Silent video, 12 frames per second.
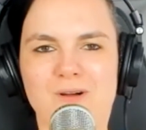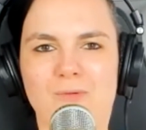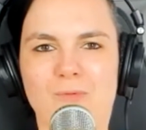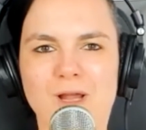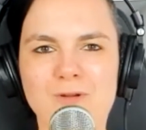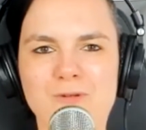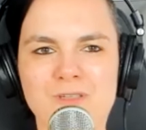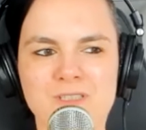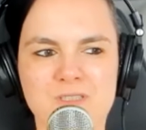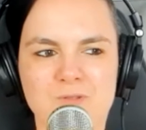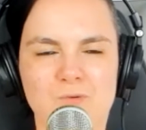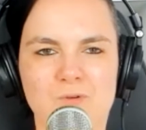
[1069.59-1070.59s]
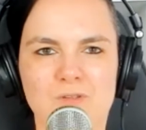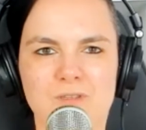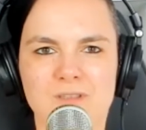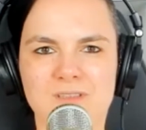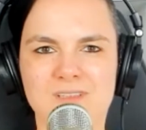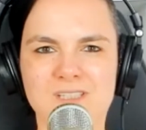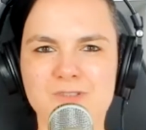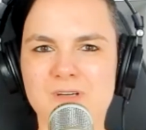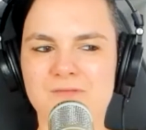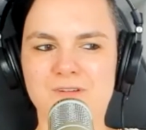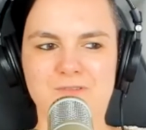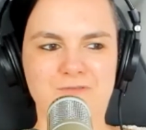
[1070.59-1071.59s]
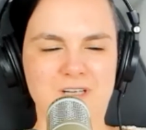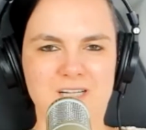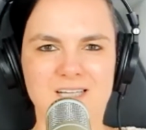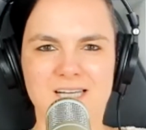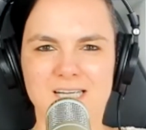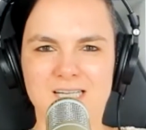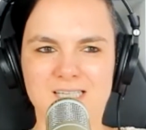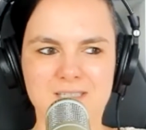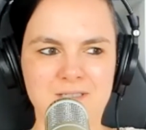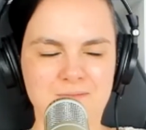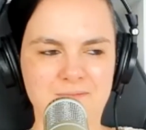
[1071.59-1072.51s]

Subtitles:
While you were in school, did you ever feel like,